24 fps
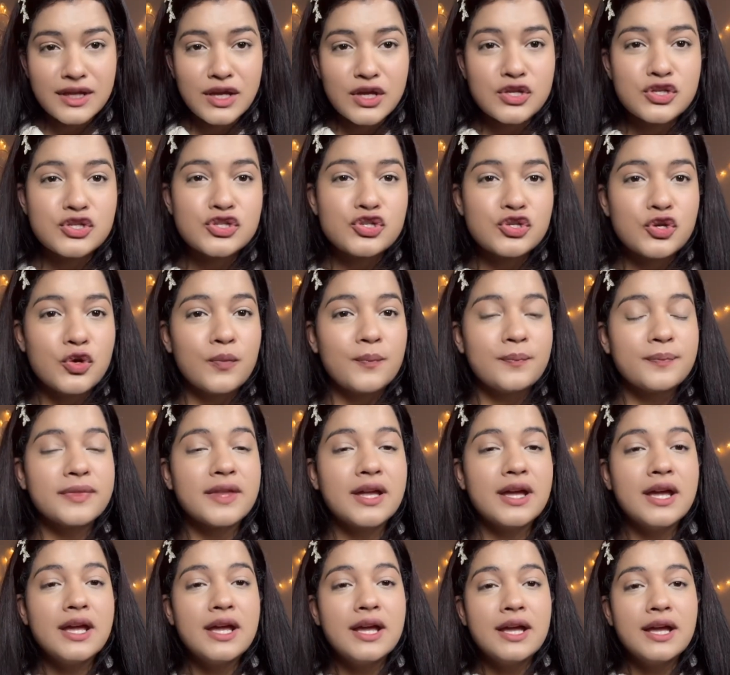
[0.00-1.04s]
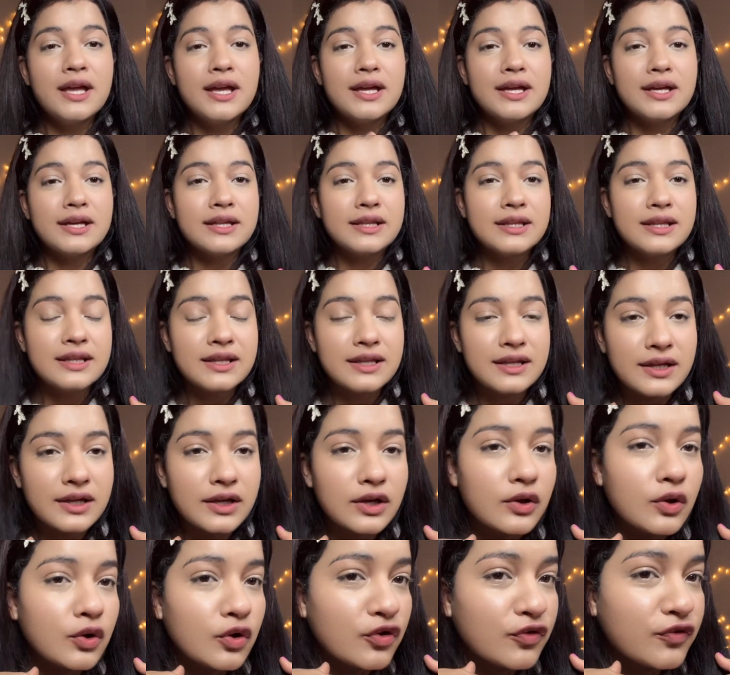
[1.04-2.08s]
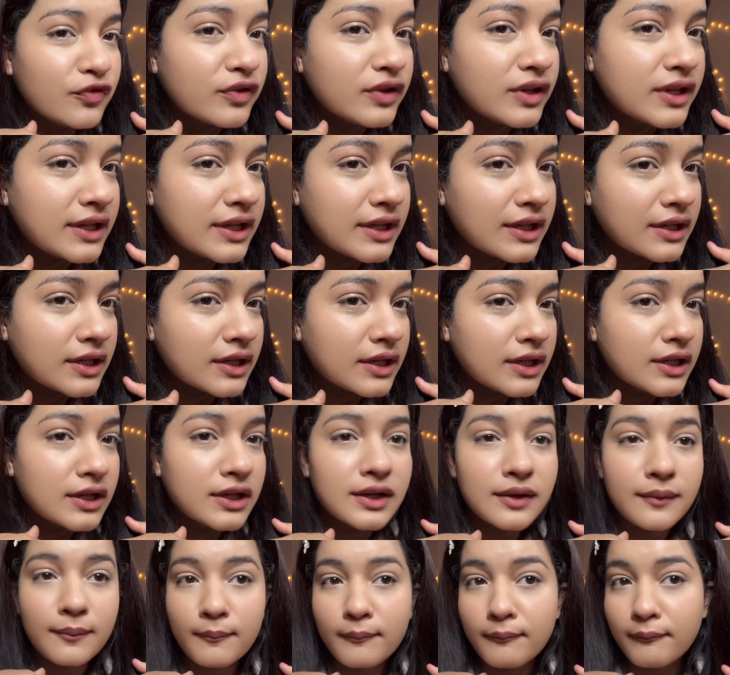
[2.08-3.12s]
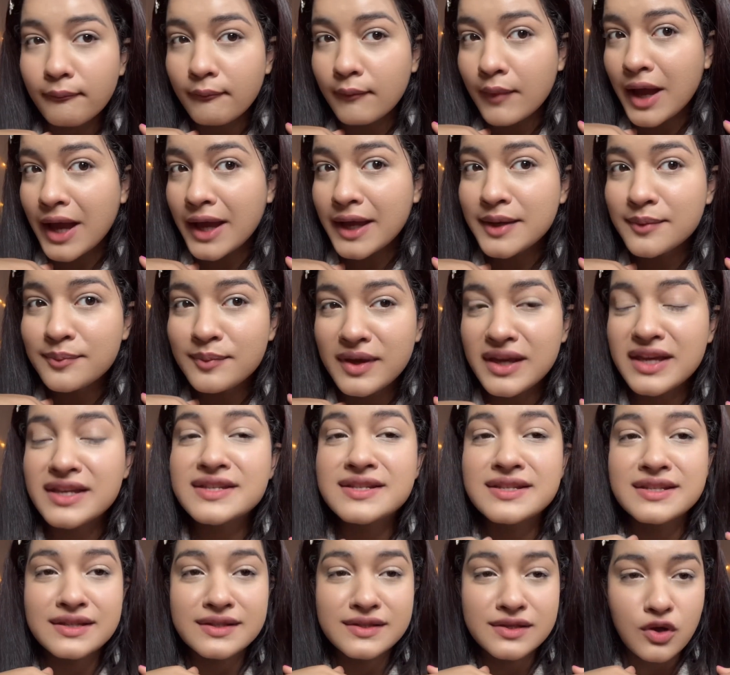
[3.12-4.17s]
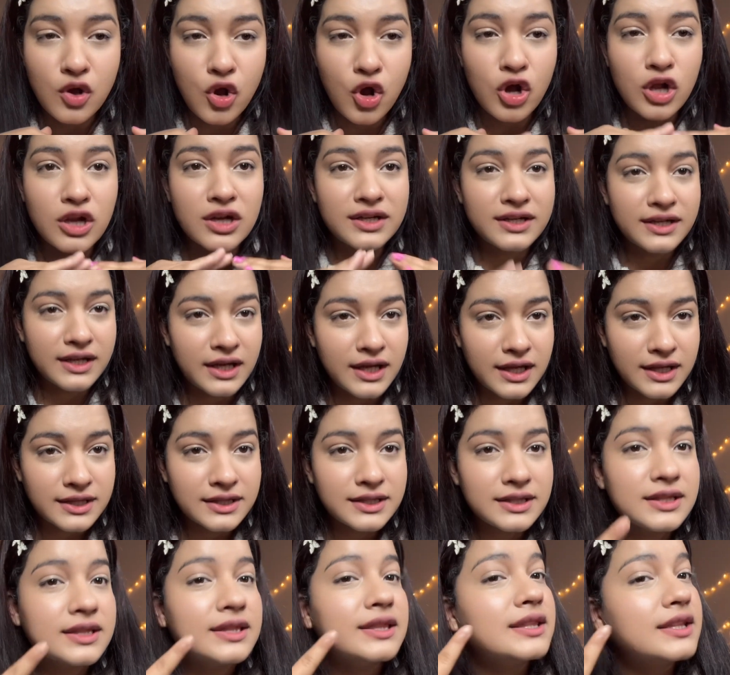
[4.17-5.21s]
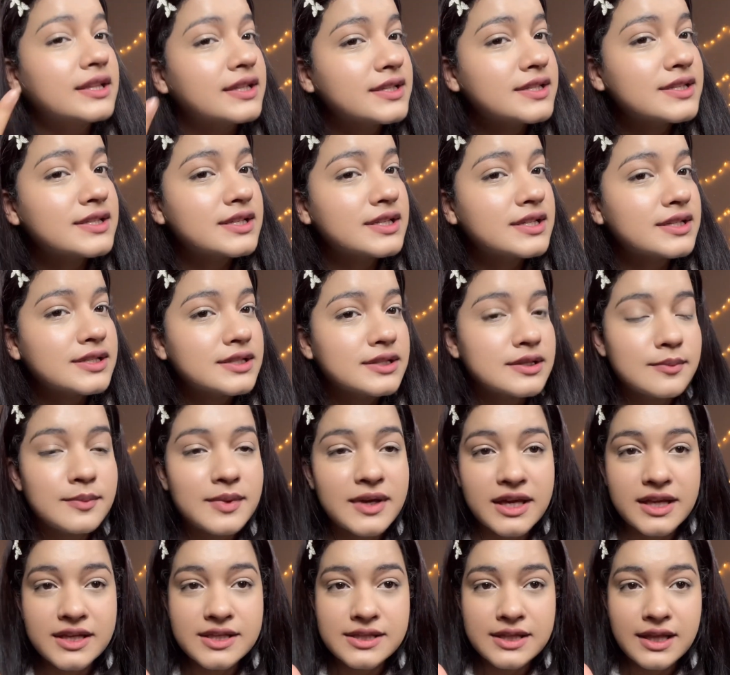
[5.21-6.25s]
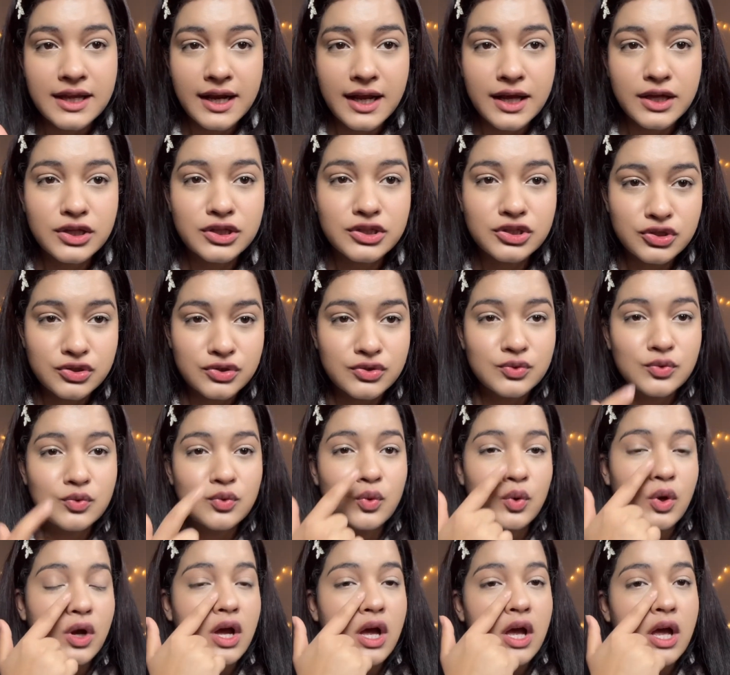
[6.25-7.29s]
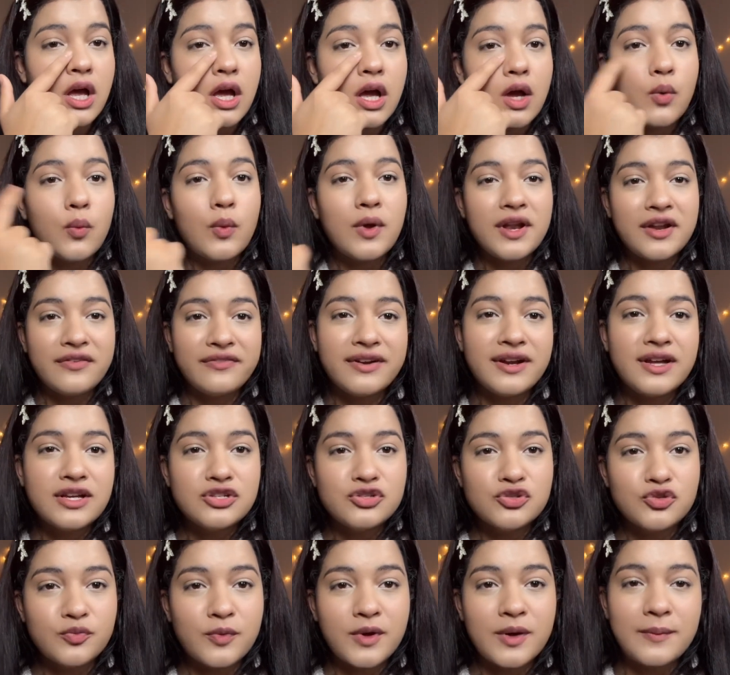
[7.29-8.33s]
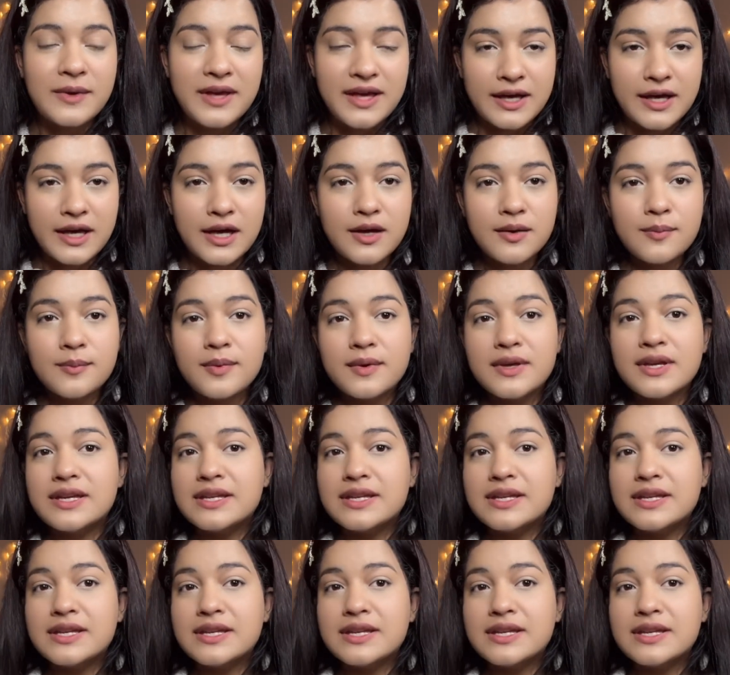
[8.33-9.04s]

So over here my base is all done. This is the base that I do whenever I do my makeup.